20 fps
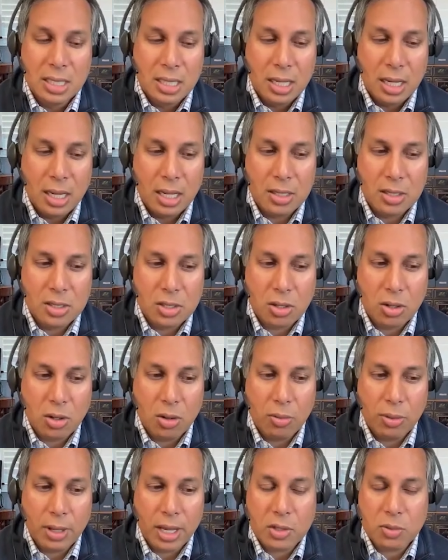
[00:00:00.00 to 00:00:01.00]
And
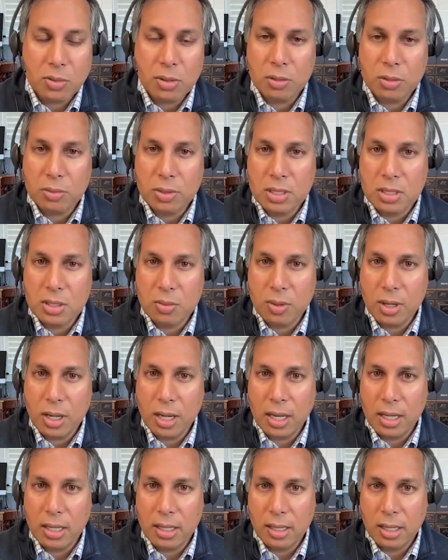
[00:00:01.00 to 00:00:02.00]
so that's one of the reasons
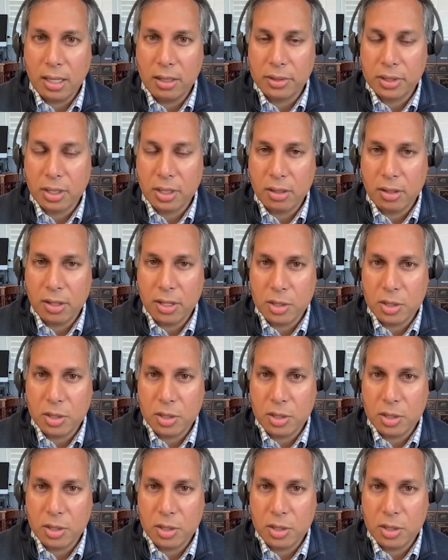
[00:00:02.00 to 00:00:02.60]
why healthcare has